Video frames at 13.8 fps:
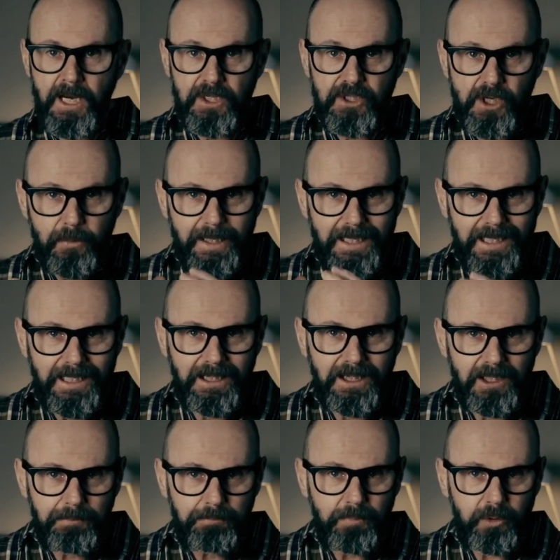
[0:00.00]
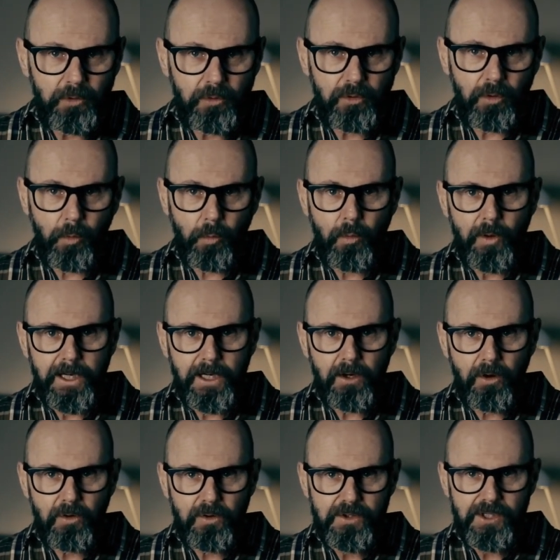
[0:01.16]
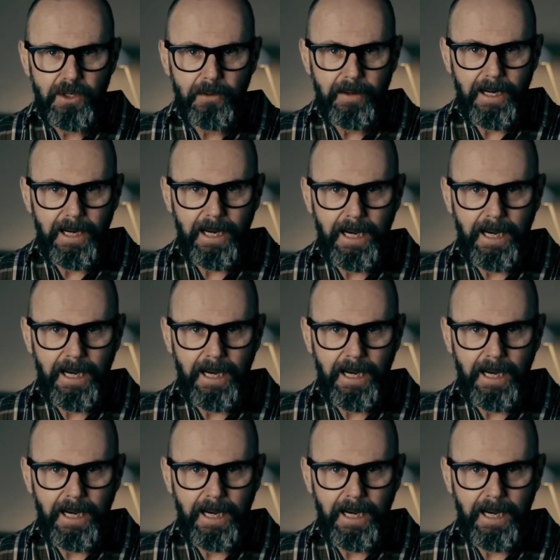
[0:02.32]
So in the plural, we also